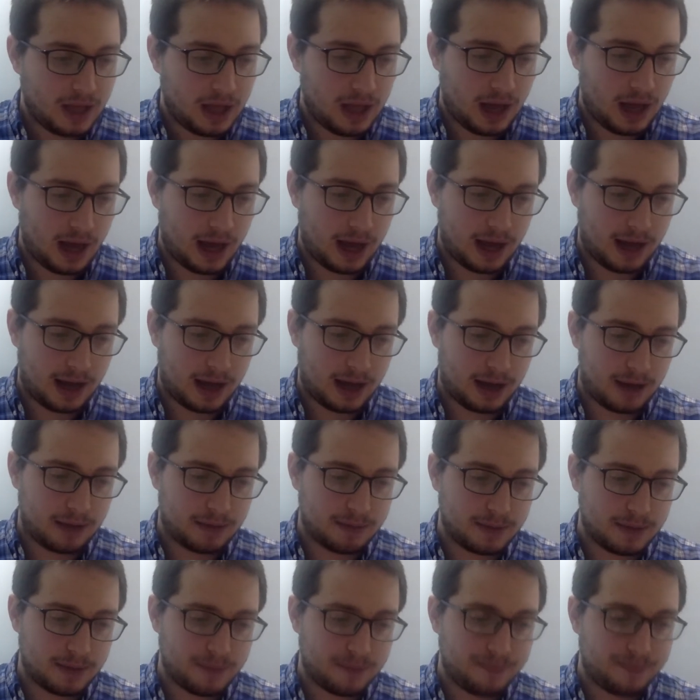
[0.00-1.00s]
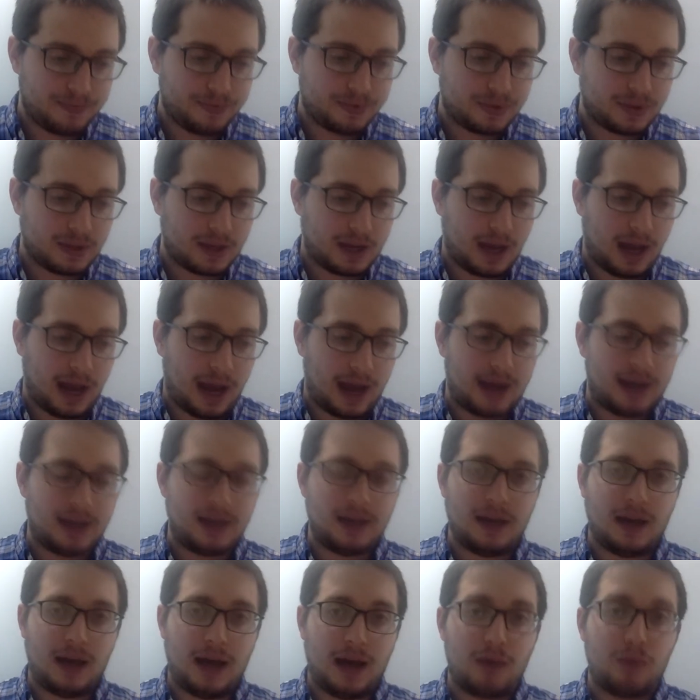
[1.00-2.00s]
Um,
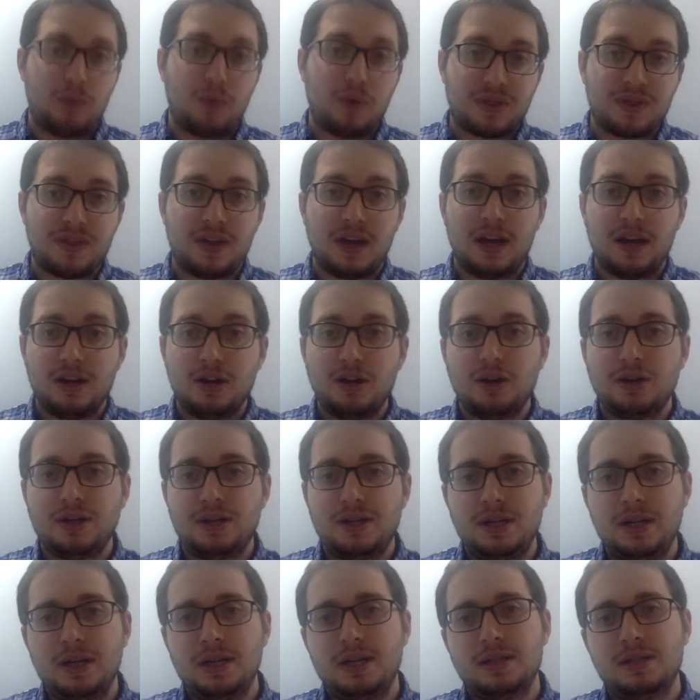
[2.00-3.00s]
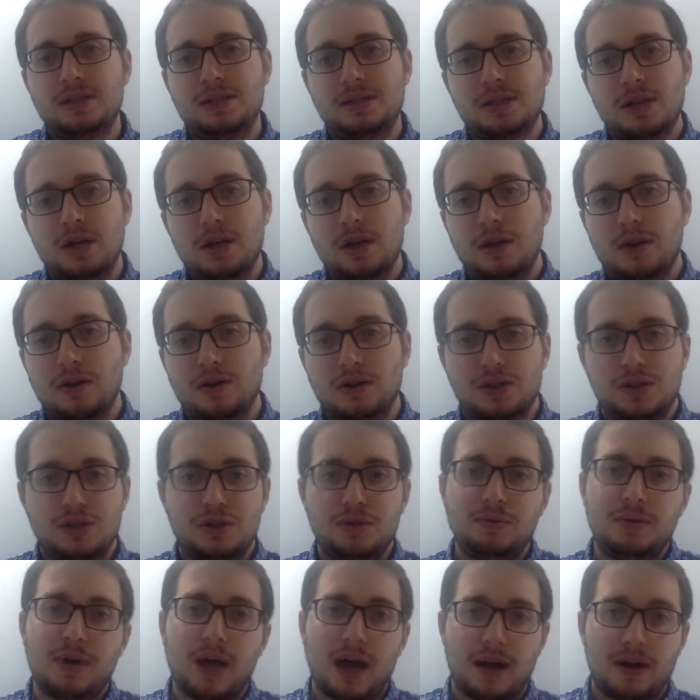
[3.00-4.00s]
and and within your deeds, there's
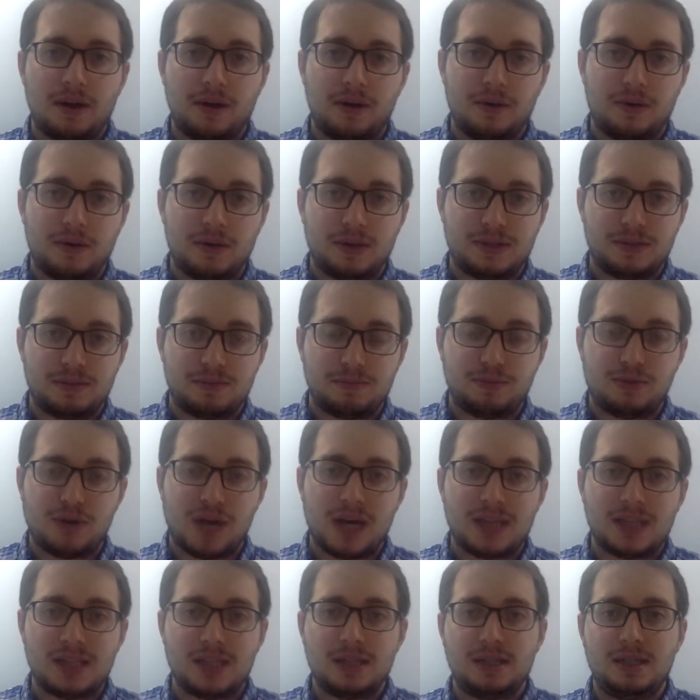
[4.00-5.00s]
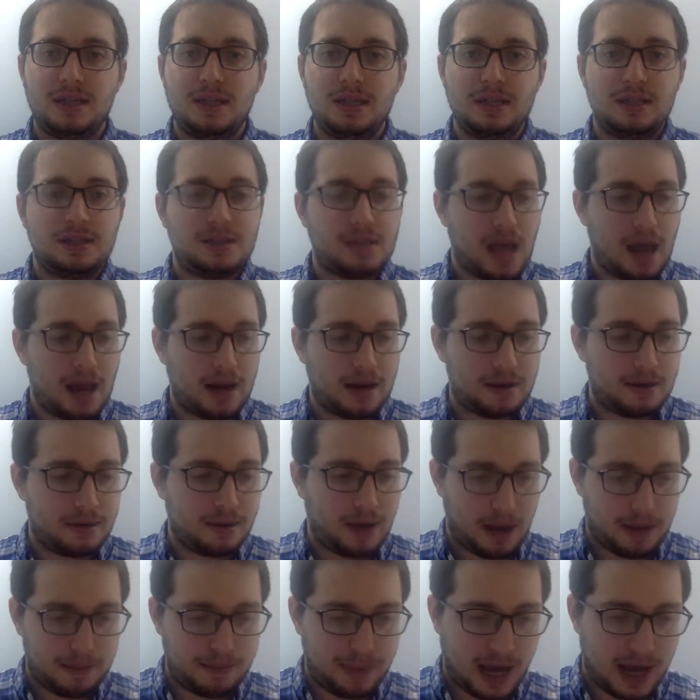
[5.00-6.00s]
two categories: present deeds and
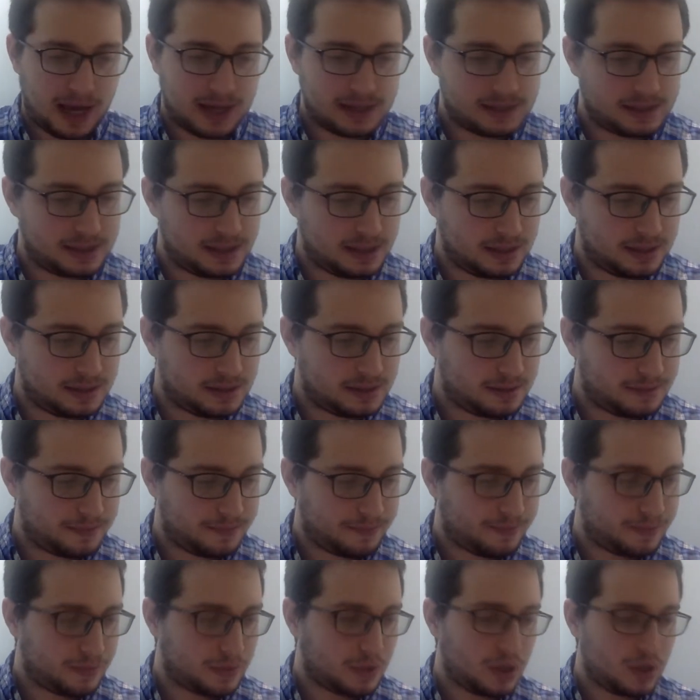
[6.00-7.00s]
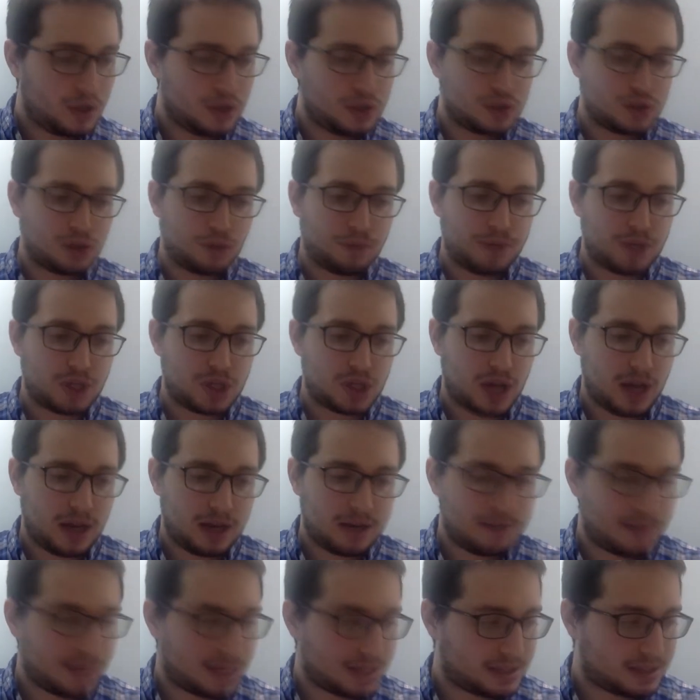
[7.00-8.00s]
and past deeds. So
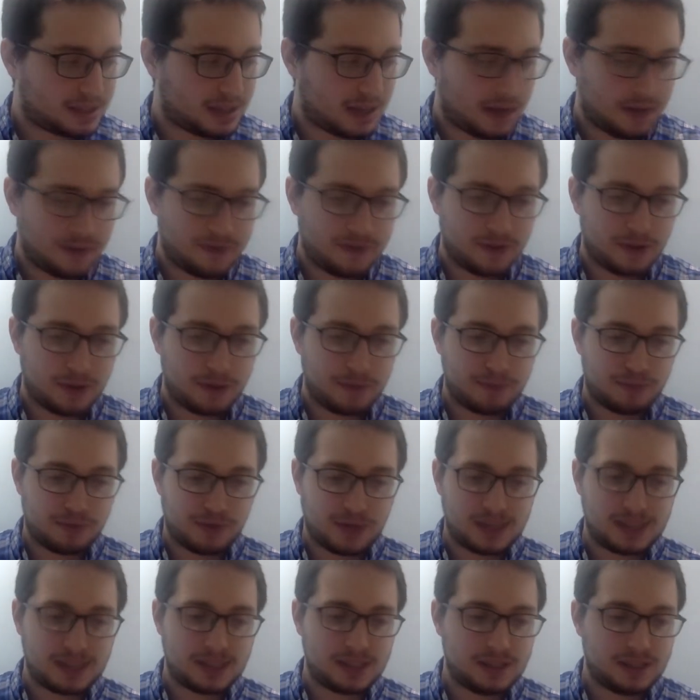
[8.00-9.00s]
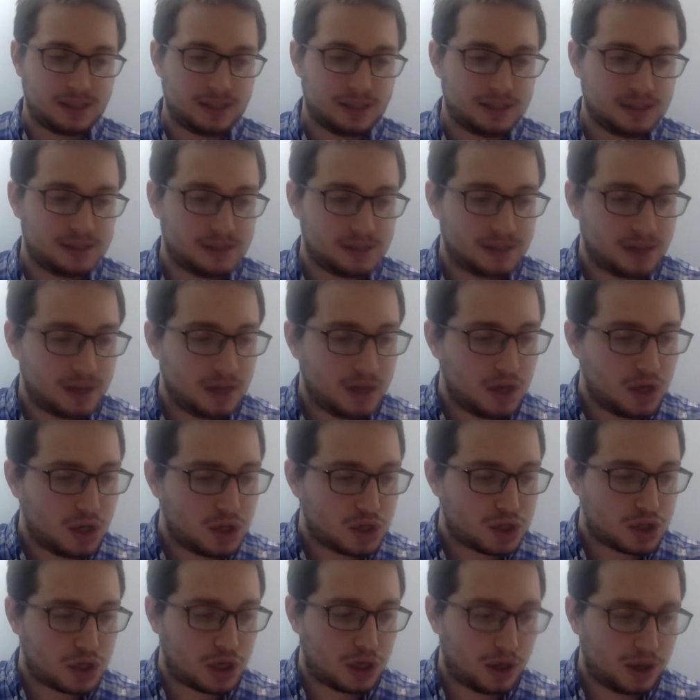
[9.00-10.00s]
bishat maseh for the present deeds,
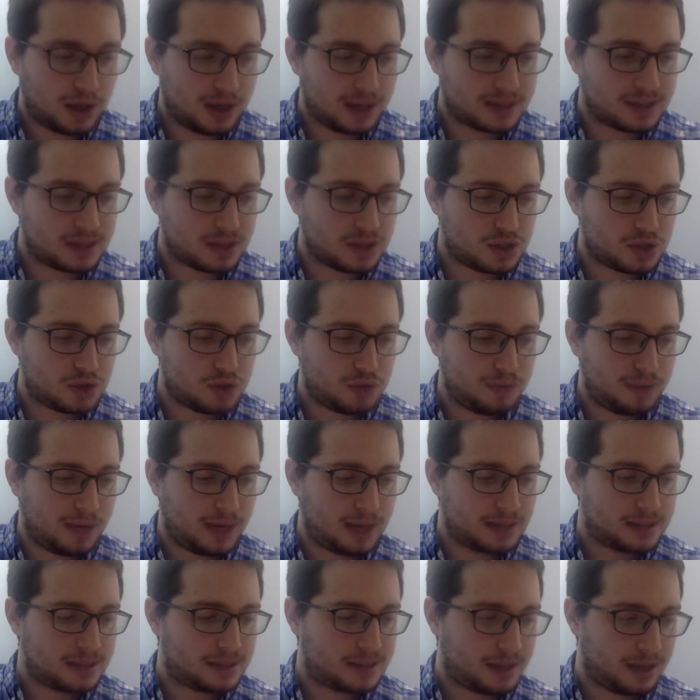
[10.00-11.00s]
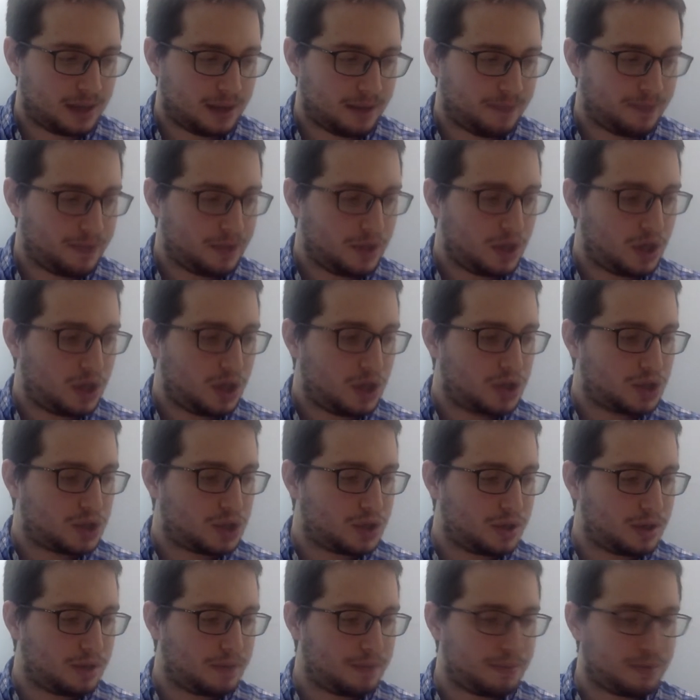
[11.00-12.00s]
shelo yase shum maaseh, he
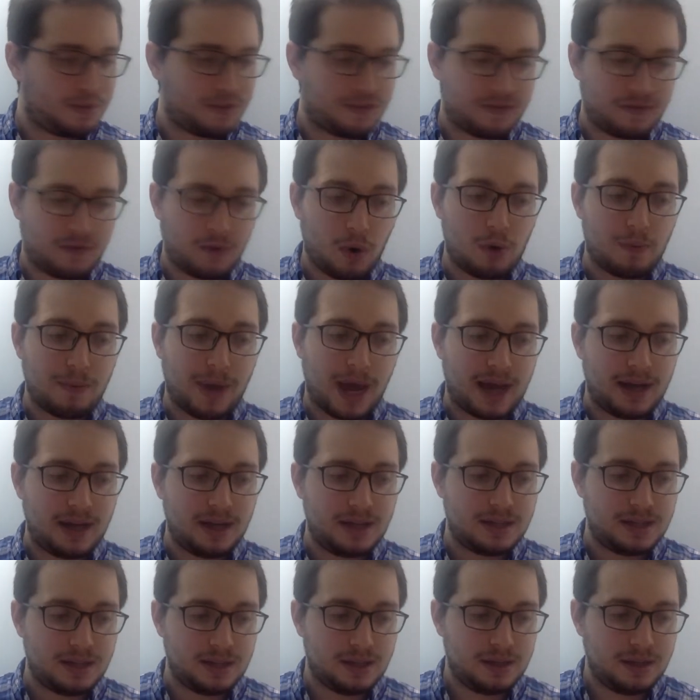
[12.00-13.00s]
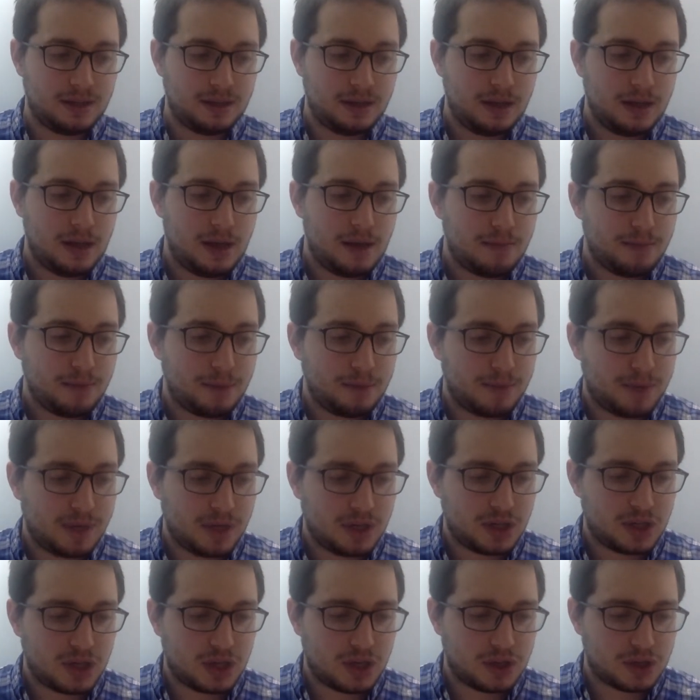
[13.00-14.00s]
shouldn't perform any deed mibli
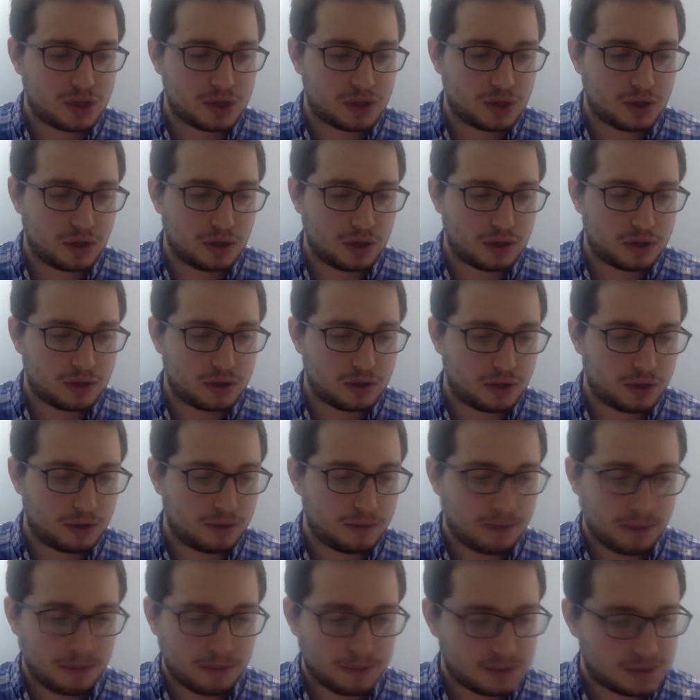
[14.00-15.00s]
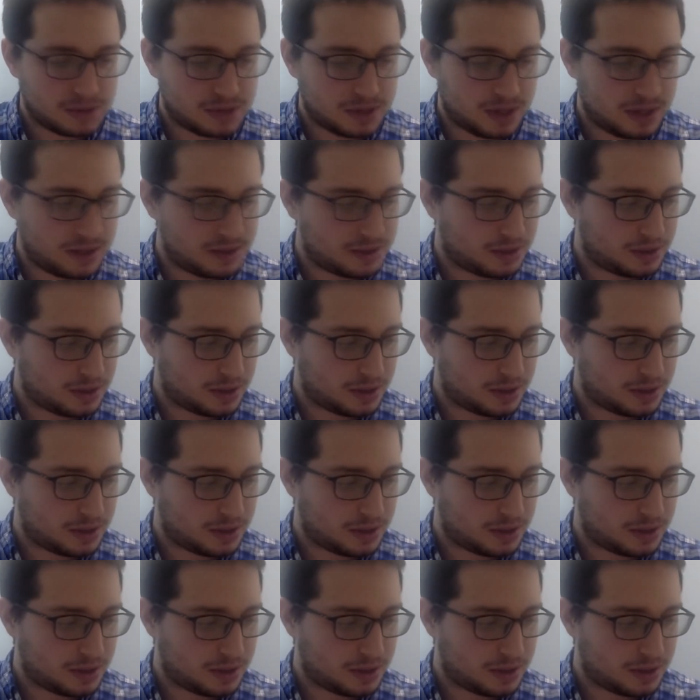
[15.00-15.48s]
sheishkol bemuznei b'muznei